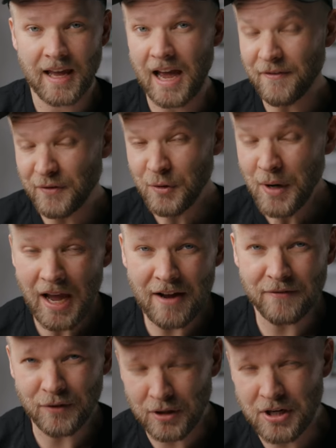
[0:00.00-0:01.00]
Have you
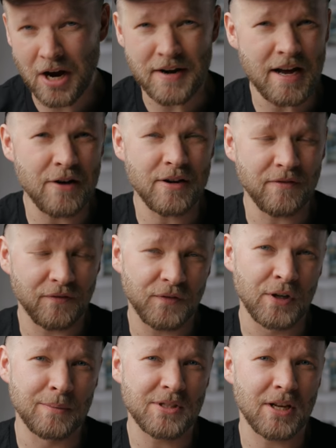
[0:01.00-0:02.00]
ever gone out and
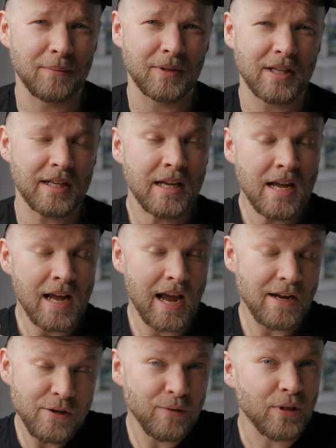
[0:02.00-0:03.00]
filmed something
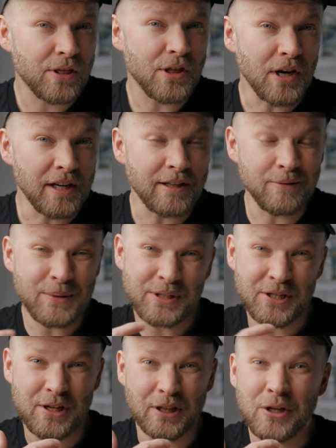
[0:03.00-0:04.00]
and you thought it was
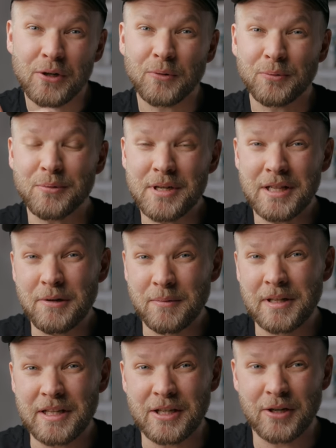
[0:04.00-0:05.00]
gonna look really,
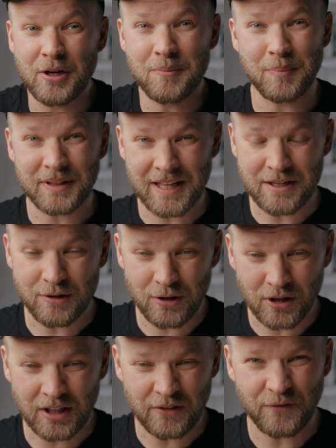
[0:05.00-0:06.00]
really good, but then you
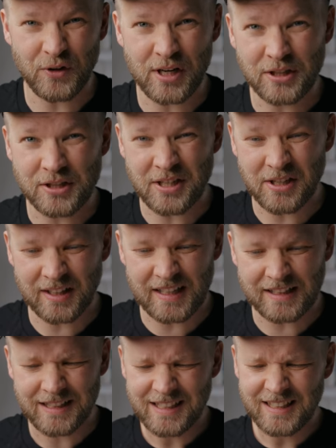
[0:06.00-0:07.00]
look at the footage and you're
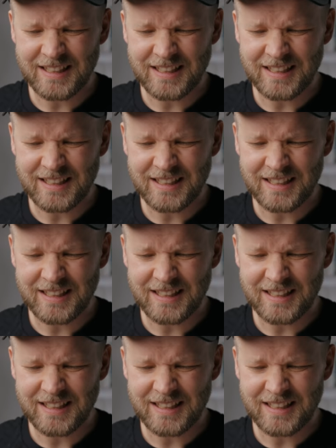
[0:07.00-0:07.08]
like,